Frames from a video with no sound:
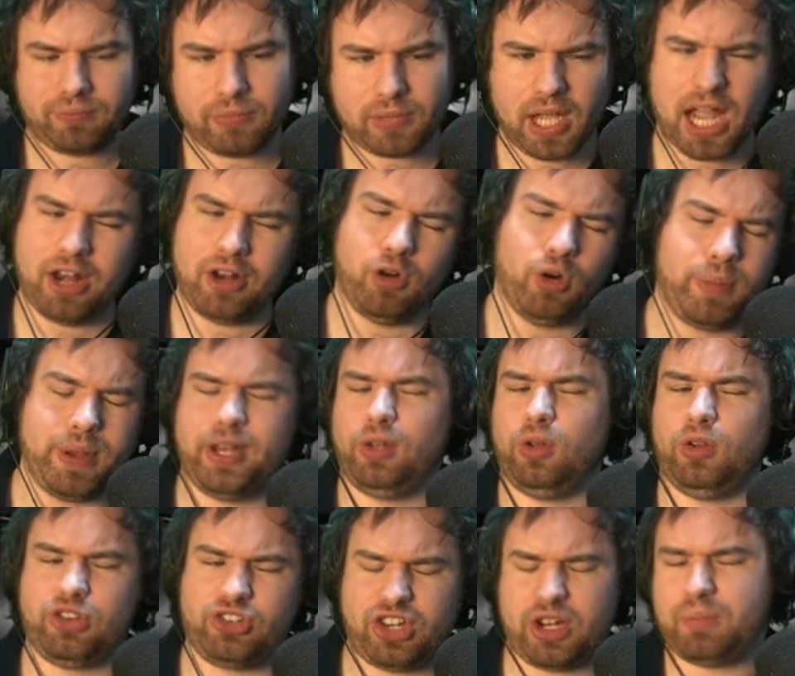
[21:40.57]
and it will be
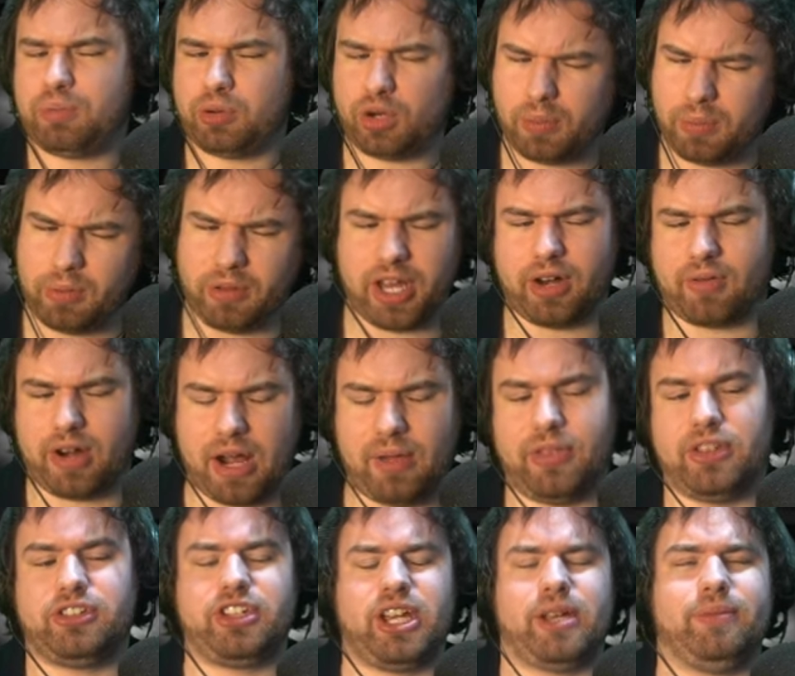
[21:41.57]
launching probably around the
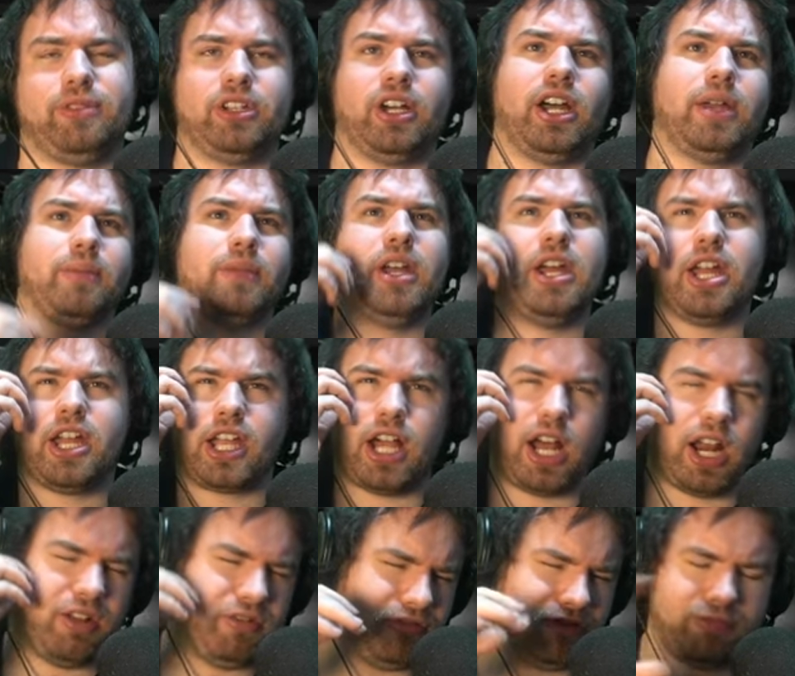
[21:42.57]
same time,
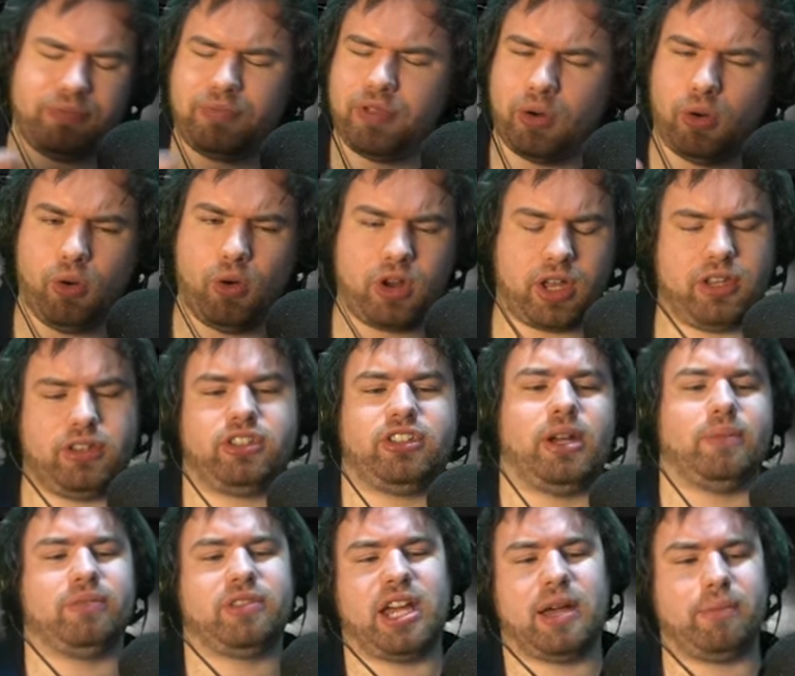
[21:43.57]
kind of August,
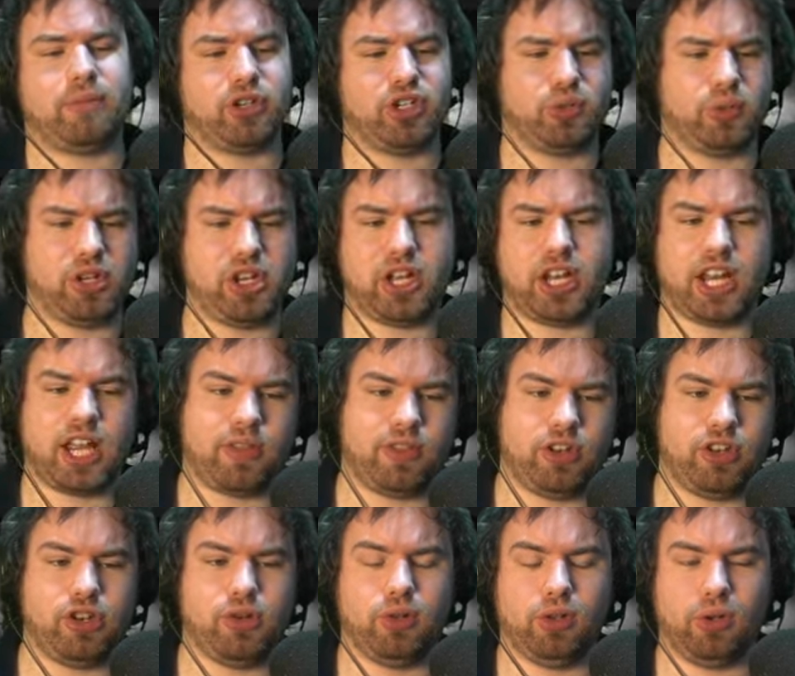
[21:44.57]
September is when you're going to get the
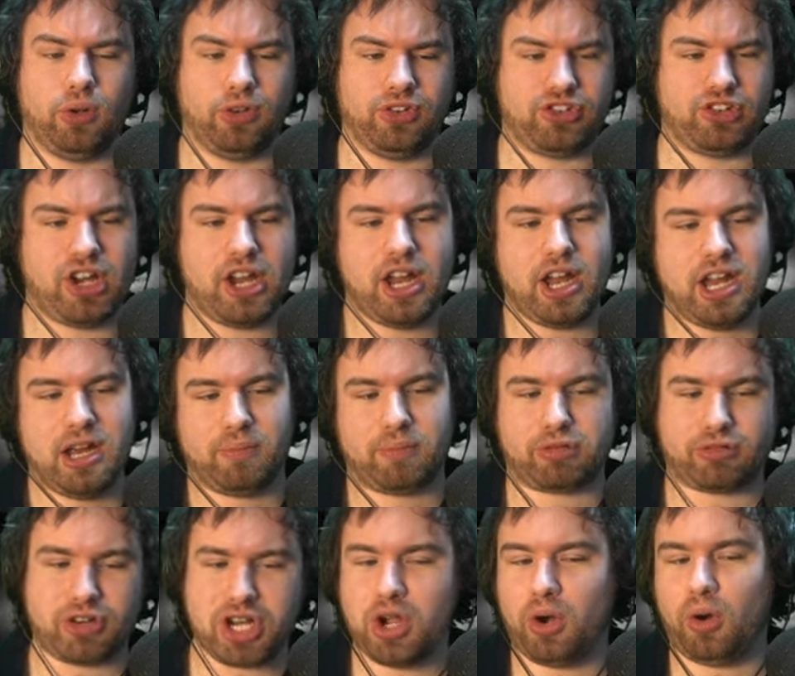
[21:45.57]
new launch.
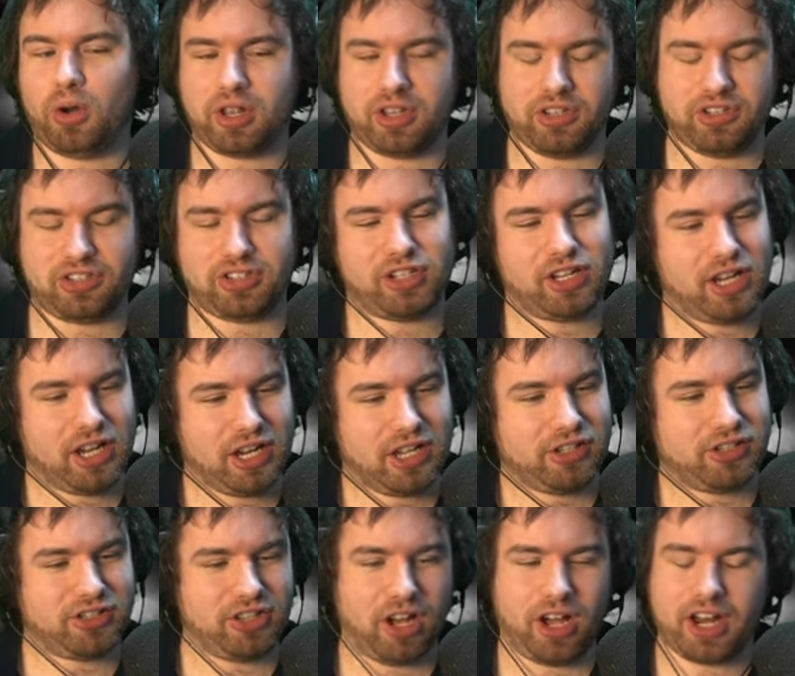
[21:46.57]
Pre-orders
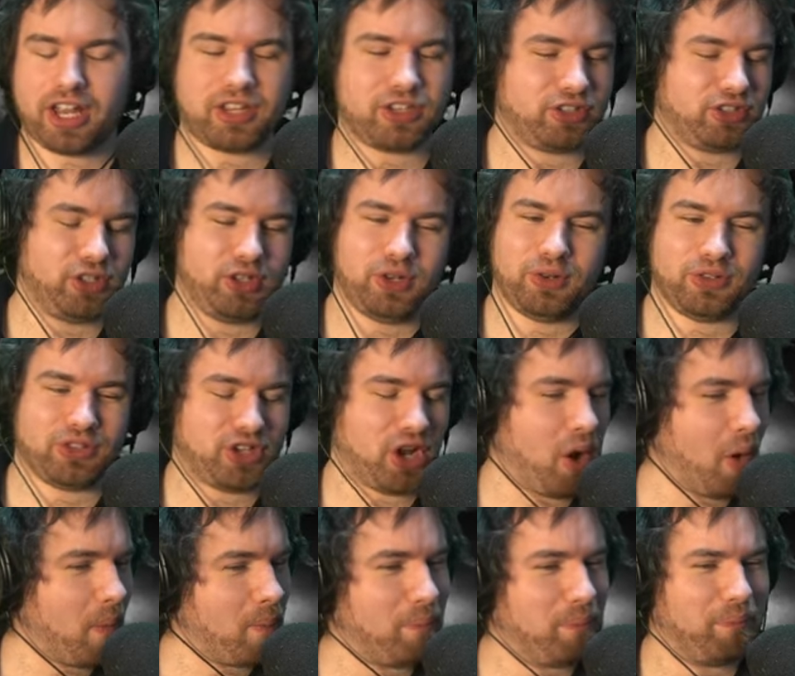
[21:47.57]
starting soon,
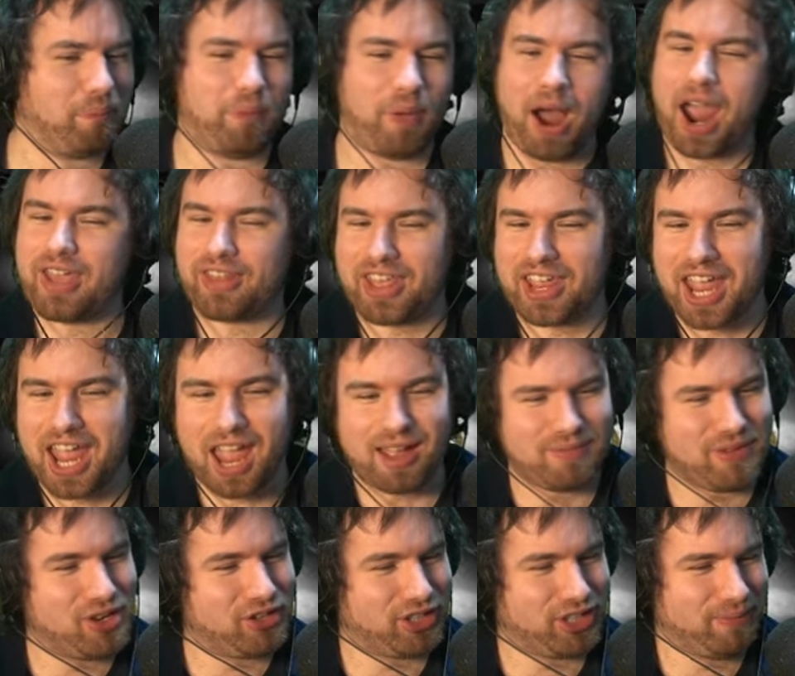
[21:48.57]
so buy the game
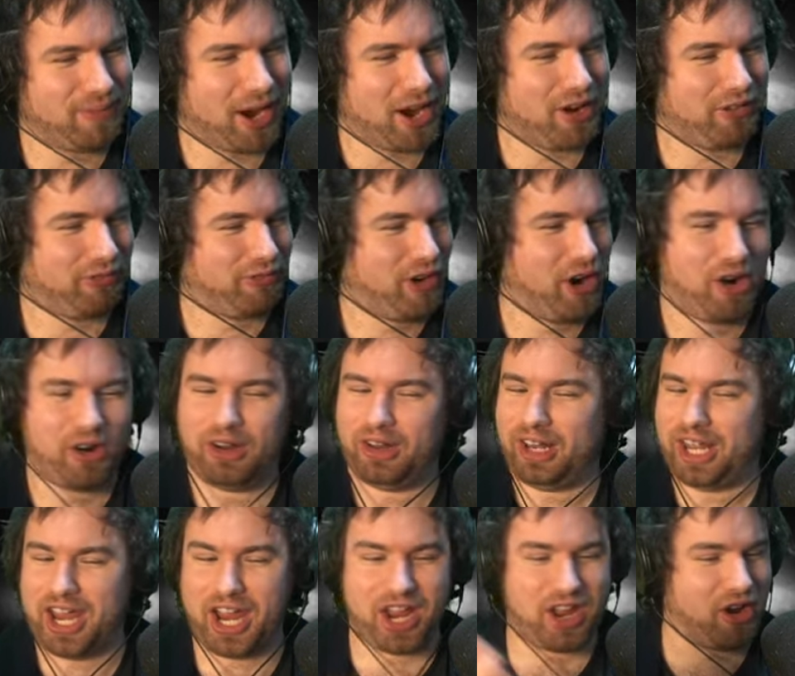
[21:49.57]
using my referral
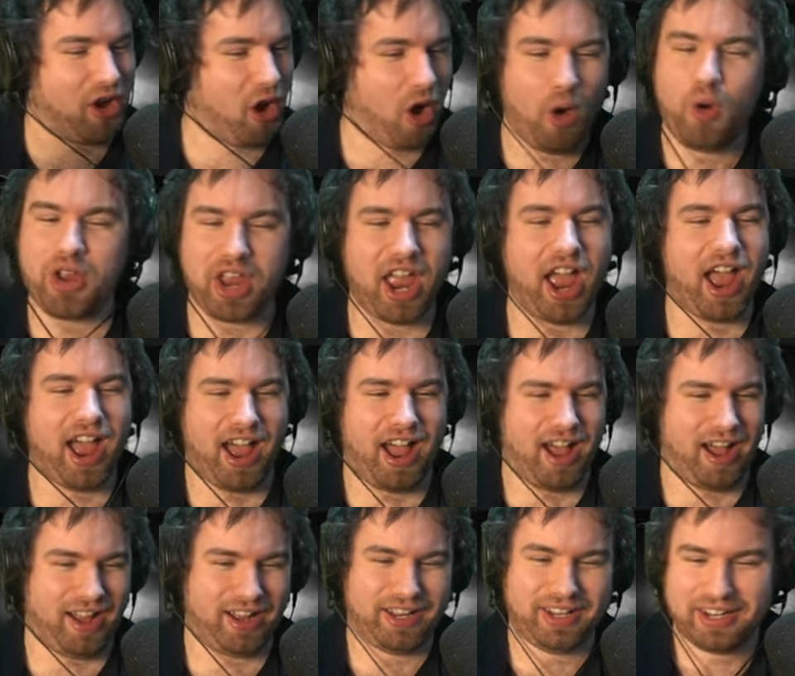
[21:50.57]
link. Oh
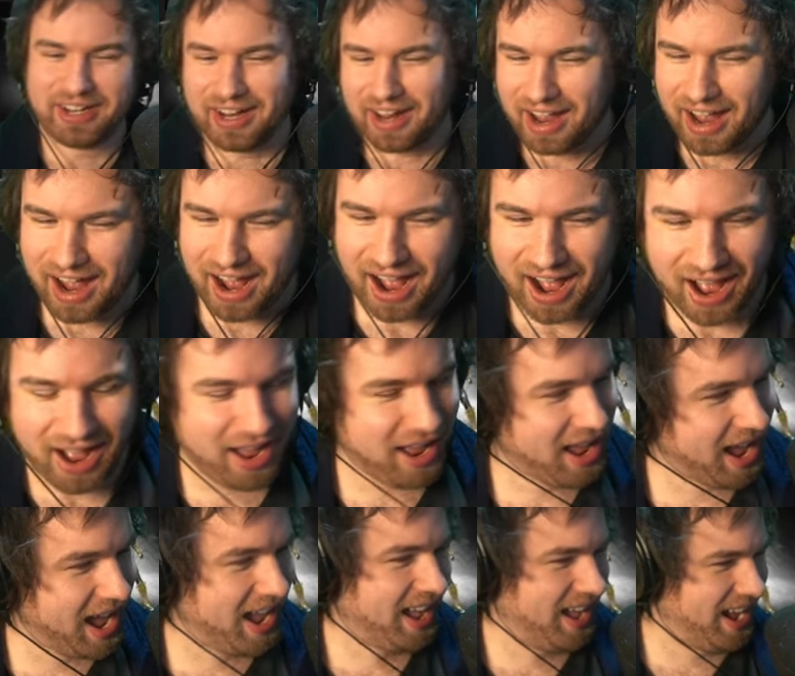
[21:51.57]
yeah!
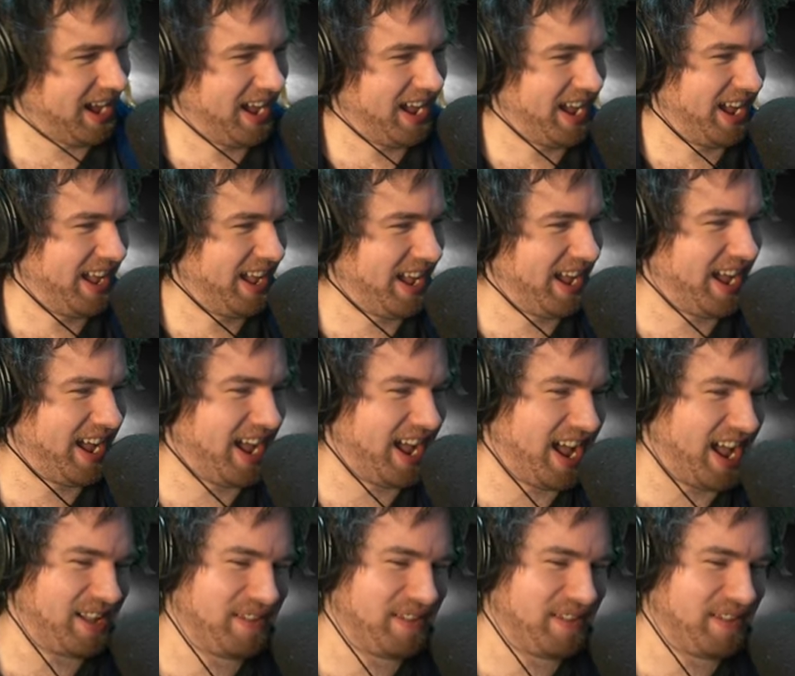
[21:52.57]
Uh,